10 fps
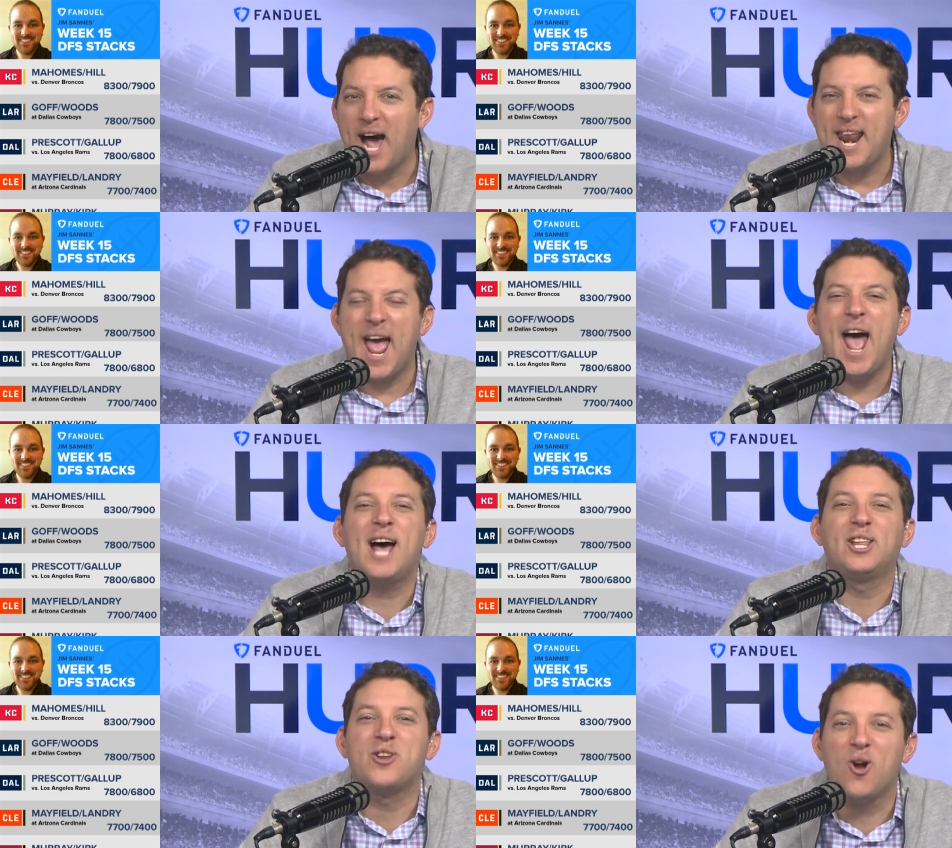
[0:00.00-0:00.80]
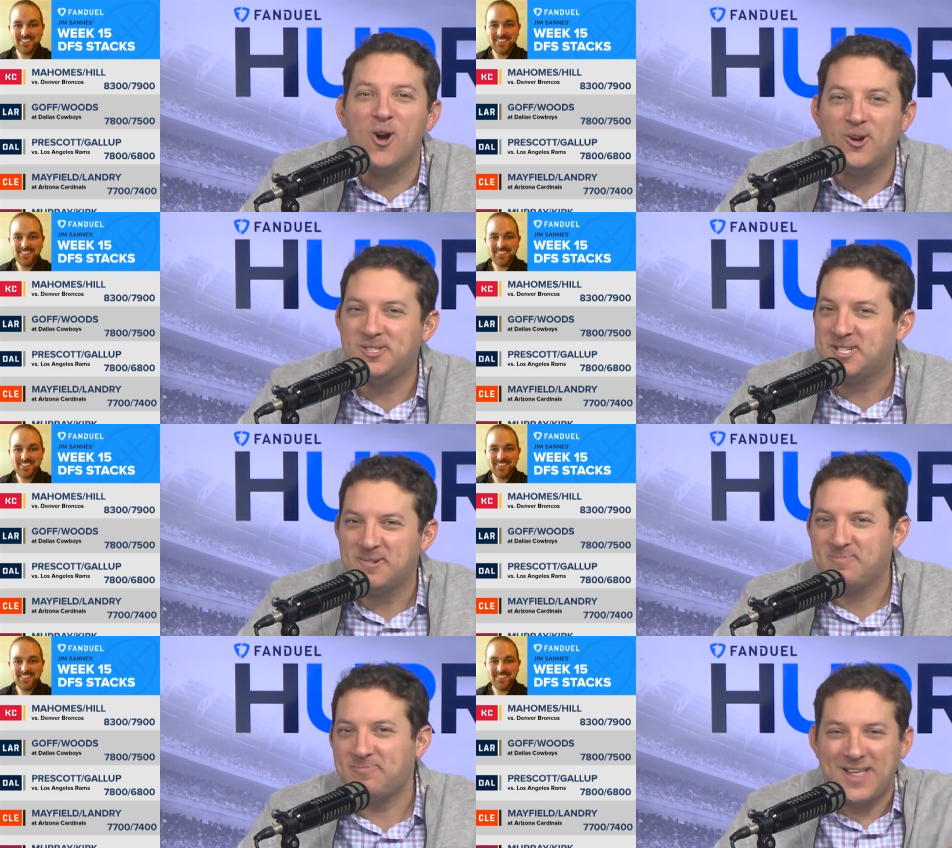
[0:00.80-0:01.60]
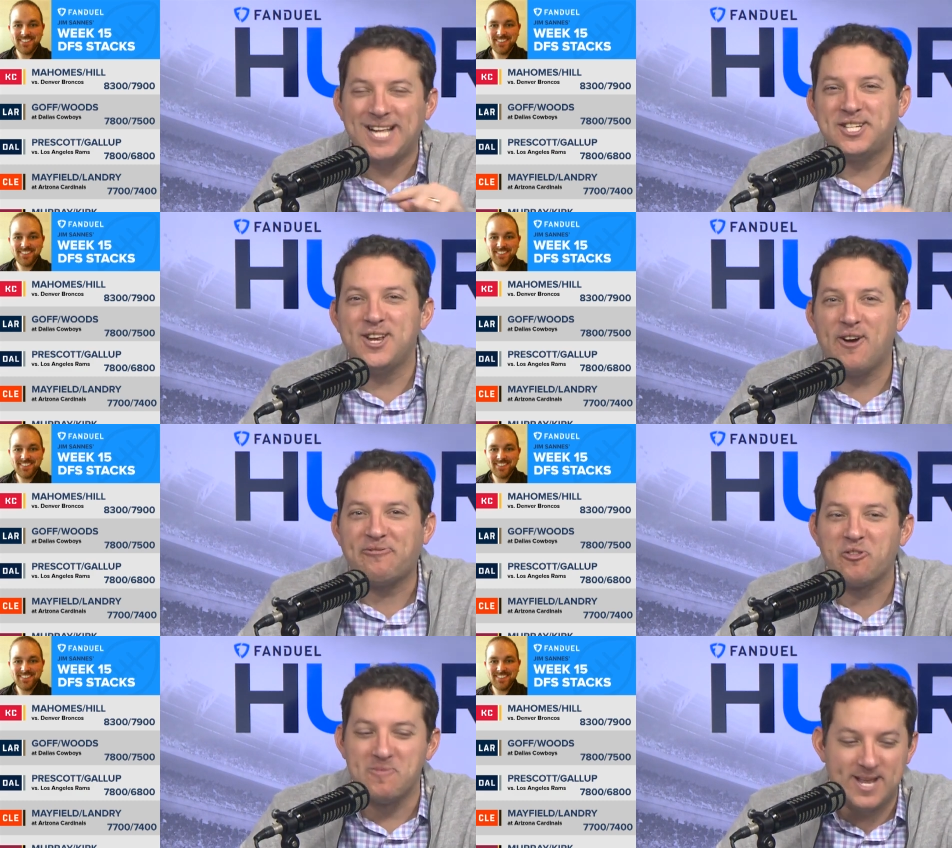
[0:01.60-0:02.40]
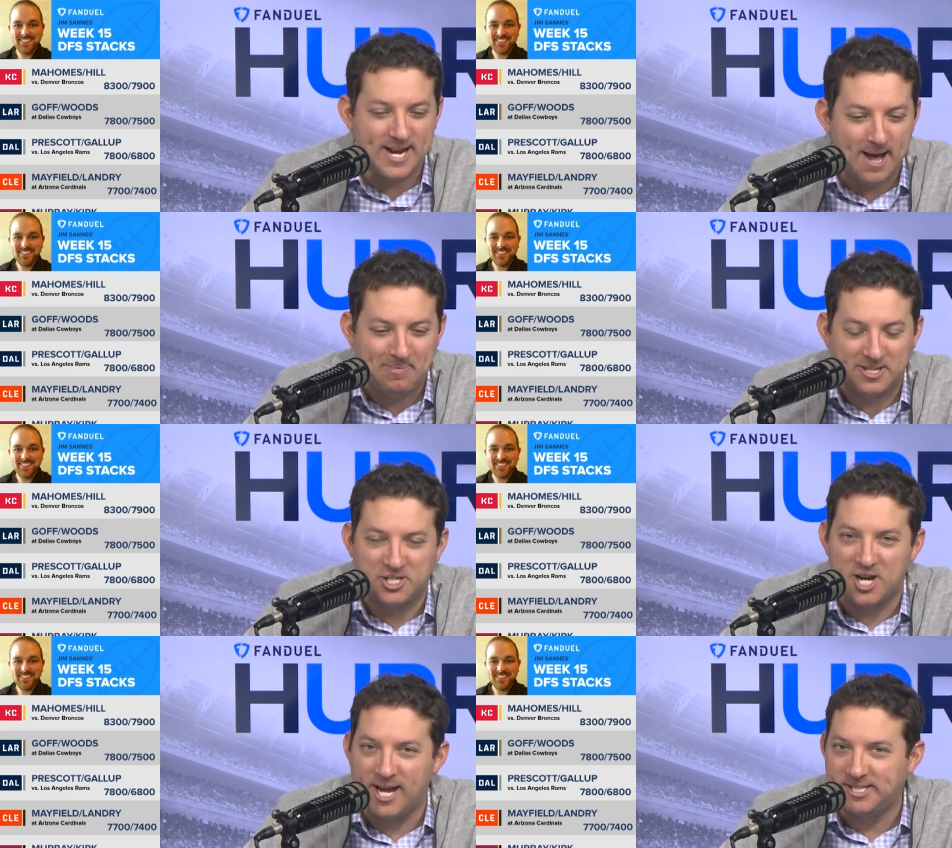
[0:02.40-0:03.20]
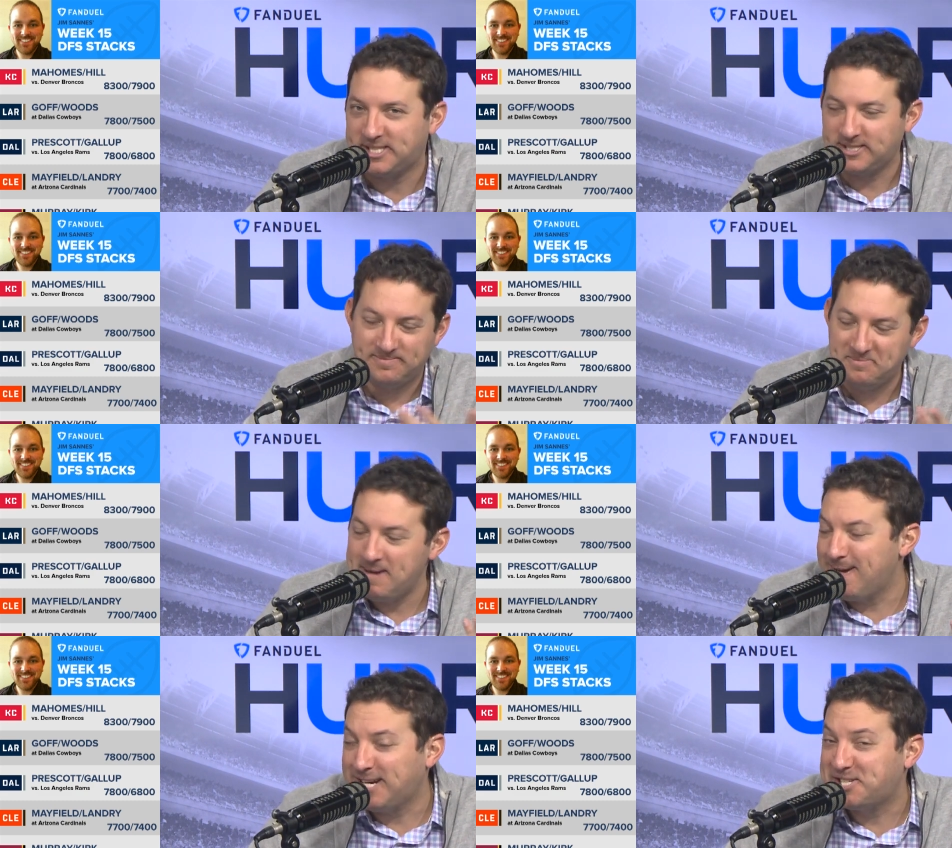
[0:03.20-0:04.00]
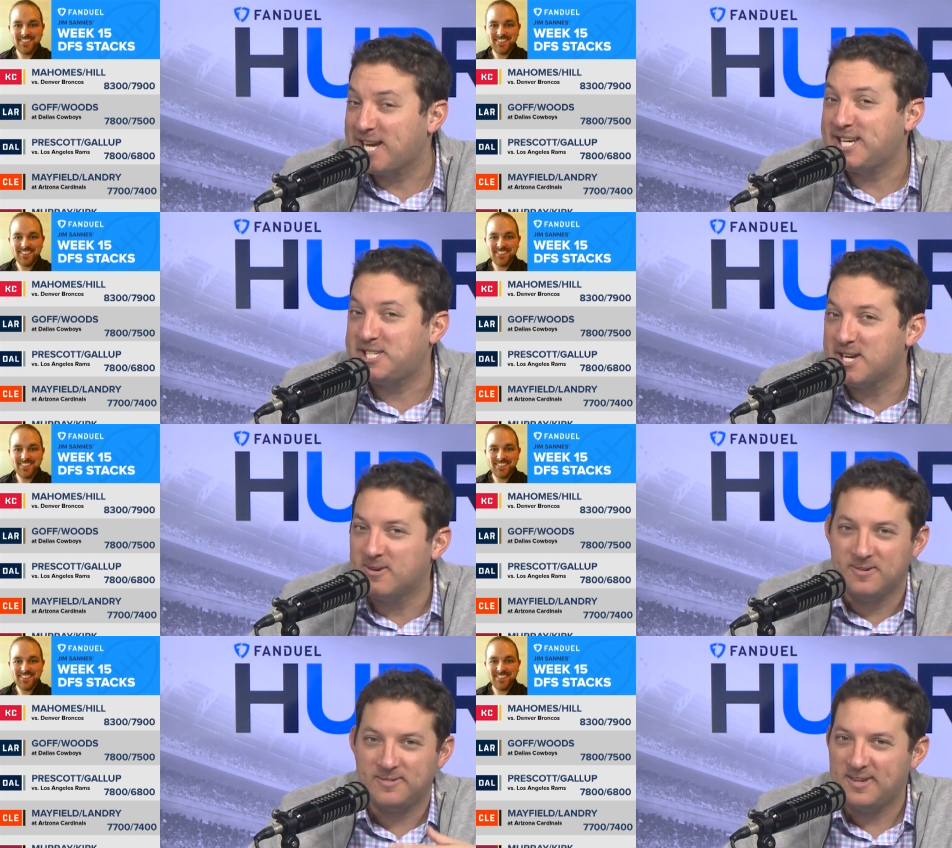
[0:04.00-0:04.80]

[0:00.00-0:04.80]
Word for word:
Speaker 1: got Allen Hurns. That's enough for me to not pick the Giants. And Mike Gesicki, too.